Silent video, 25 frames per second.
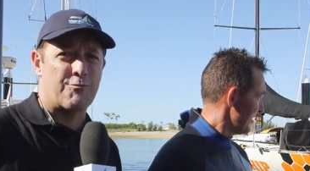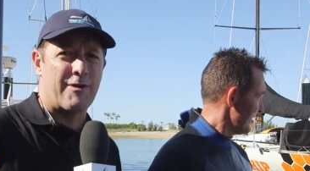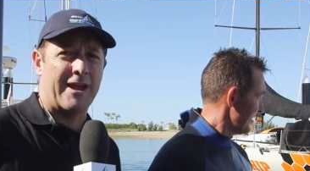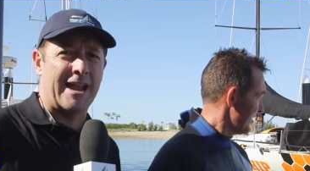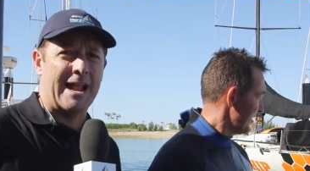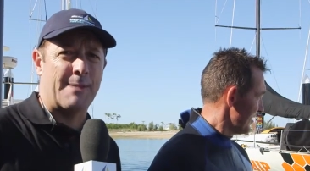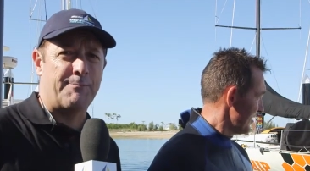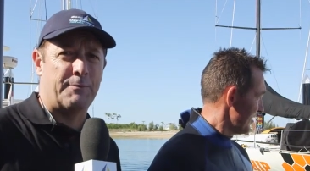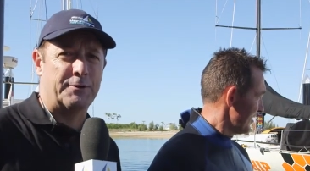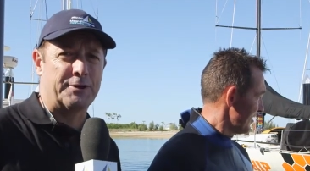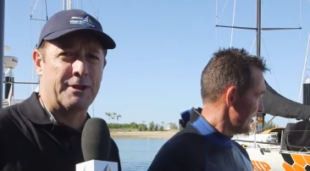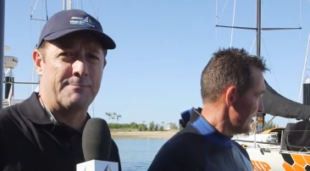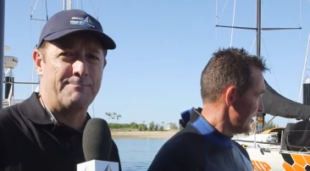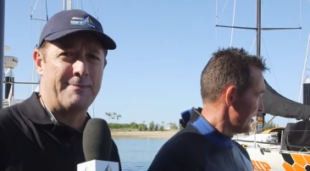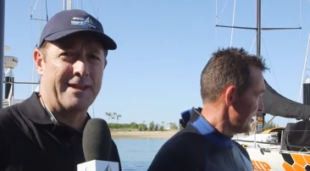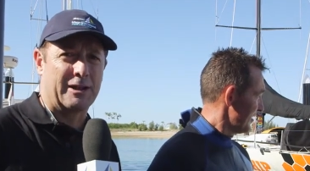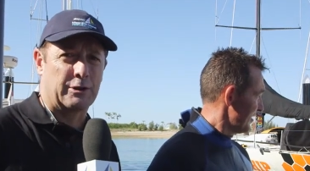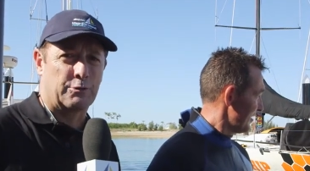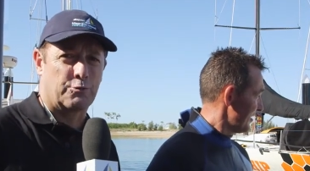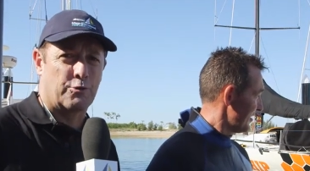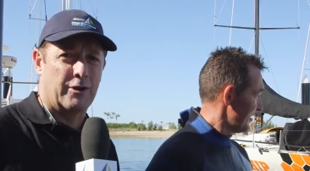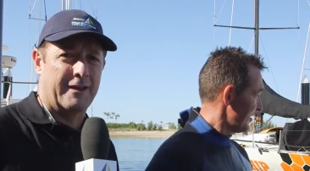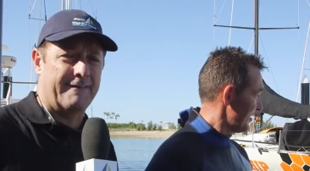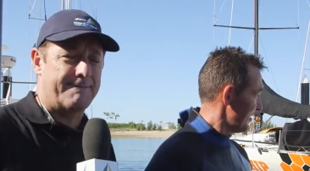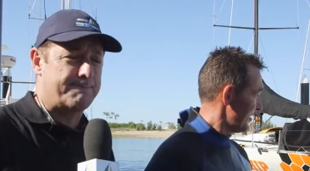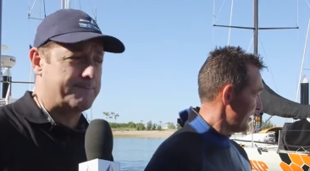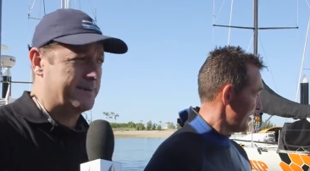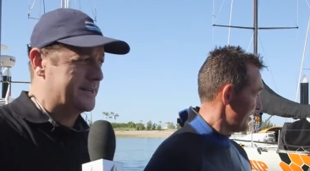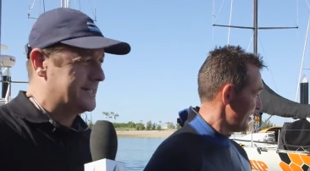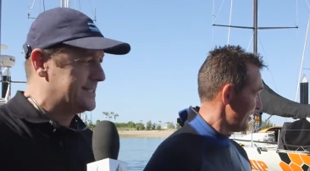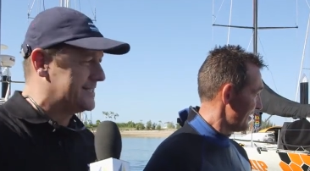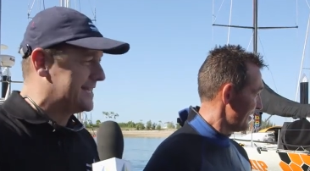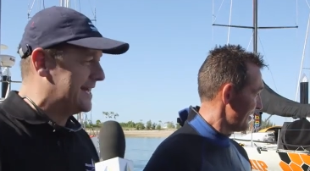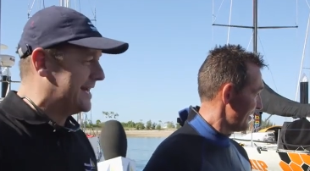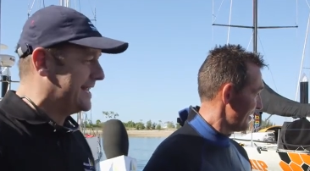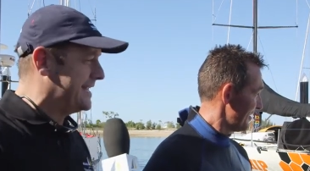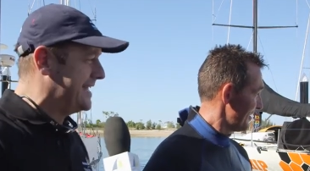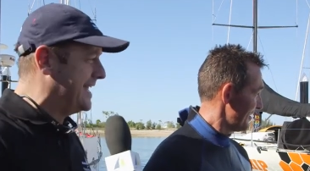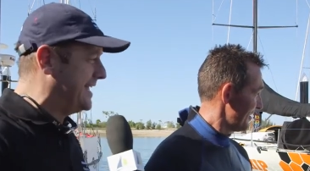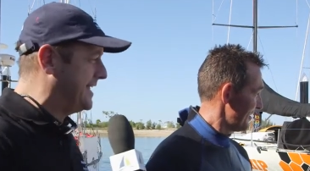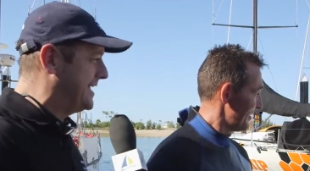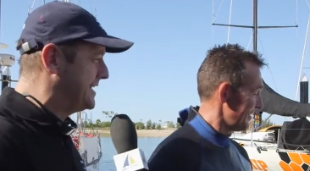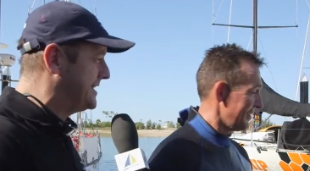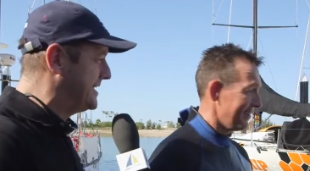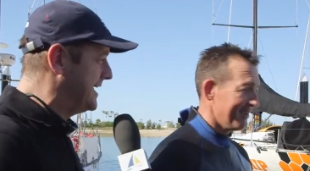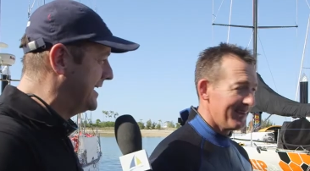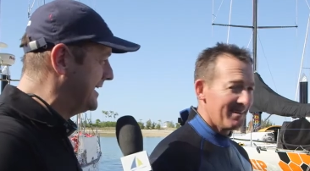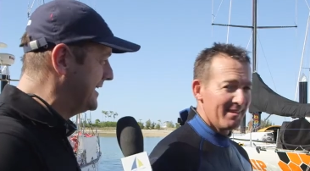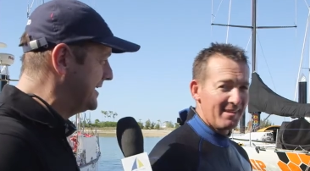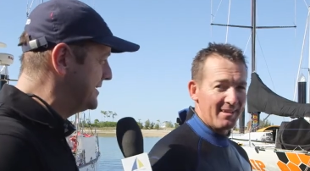Speaker 1: ran up onto Middle Reef, but uh, Nick, you're
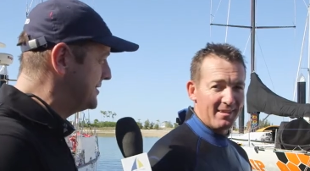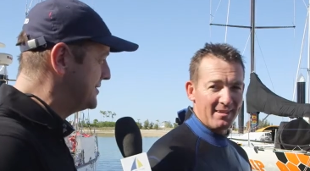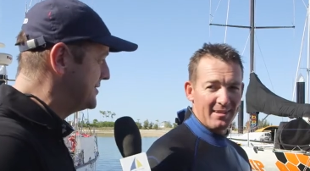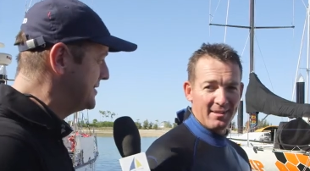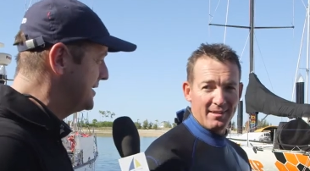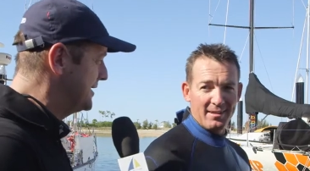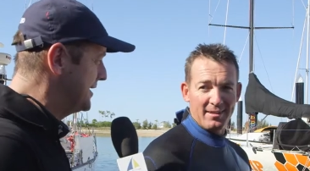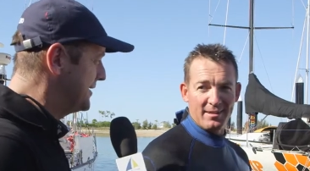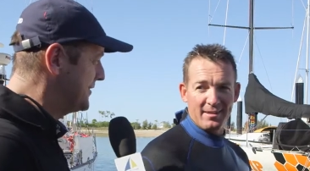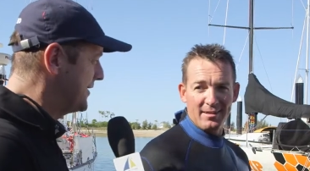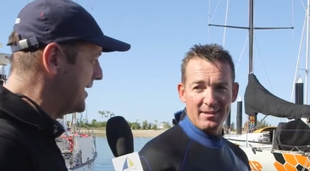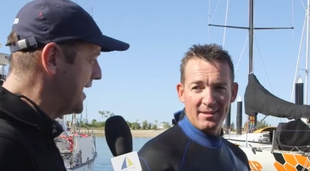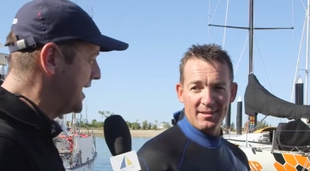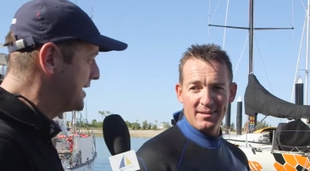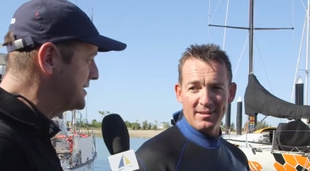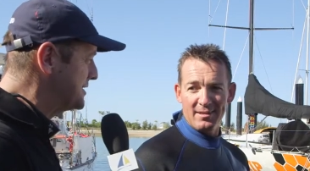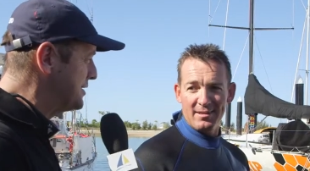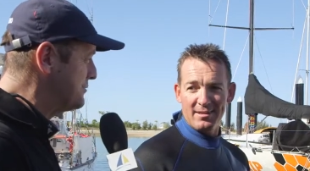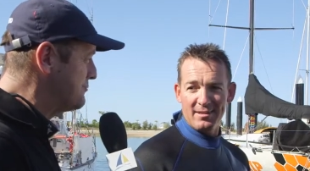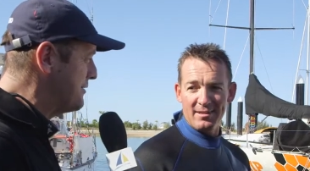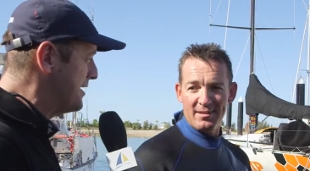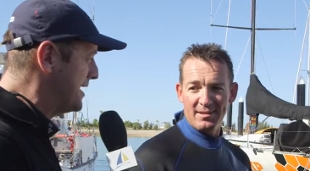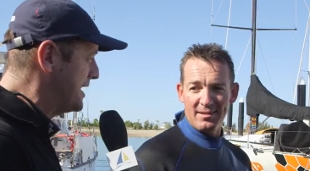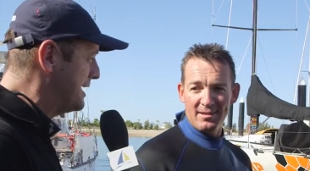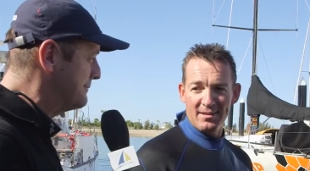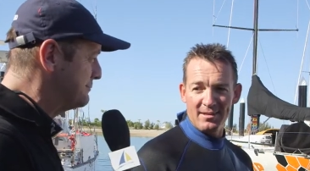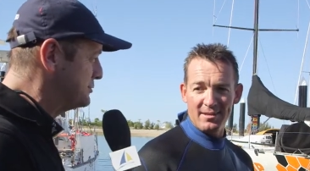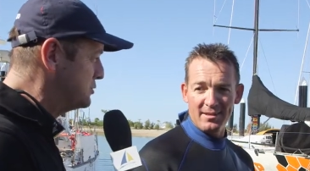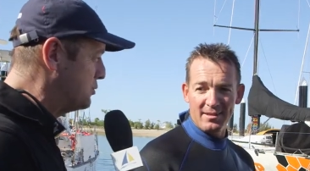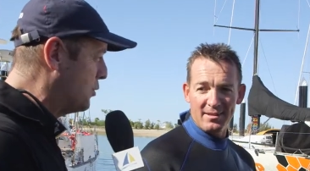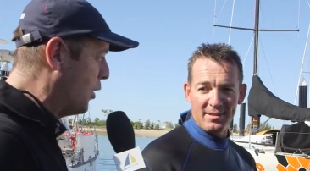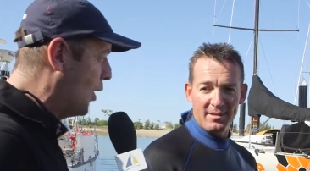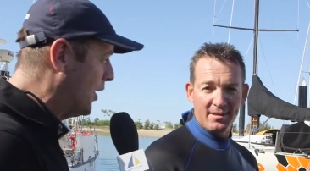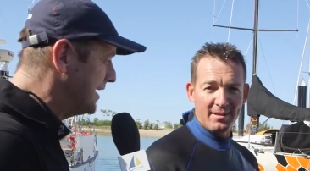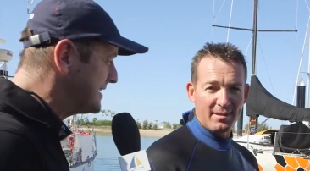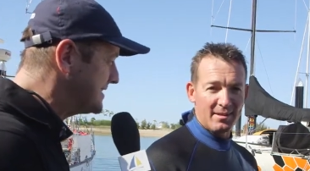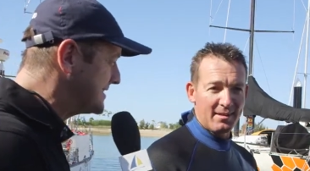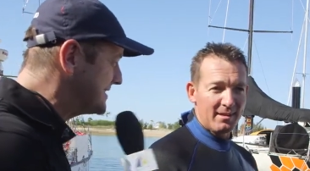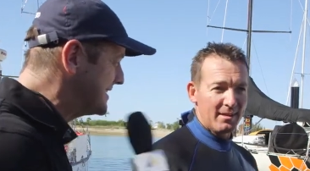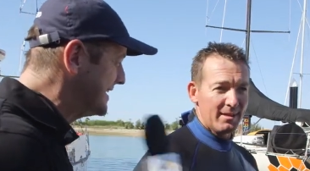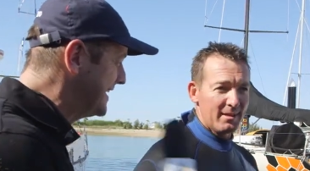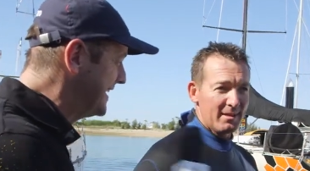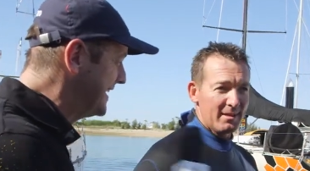telling us they actually ran up twice.